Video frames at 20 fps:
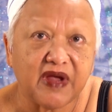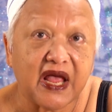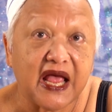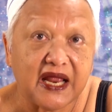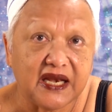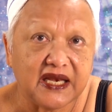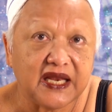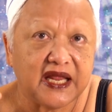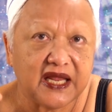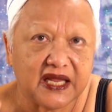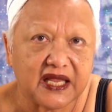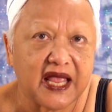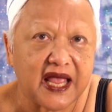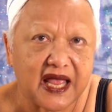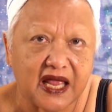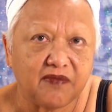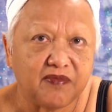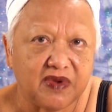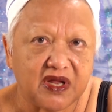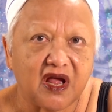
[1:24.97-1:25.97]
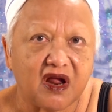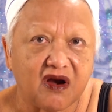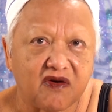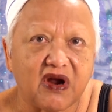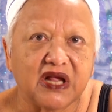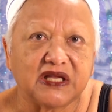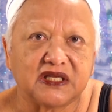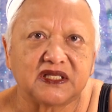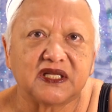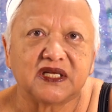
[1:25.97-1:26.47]
and they can be
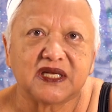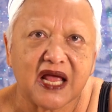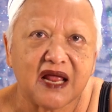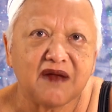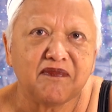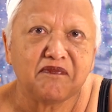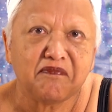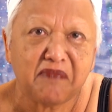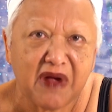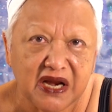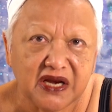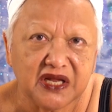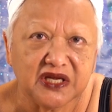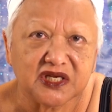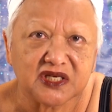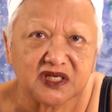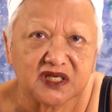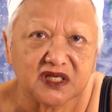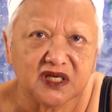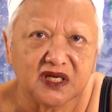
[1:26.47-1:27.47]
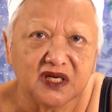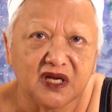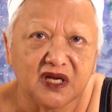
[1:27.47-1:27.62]
arrested and punished,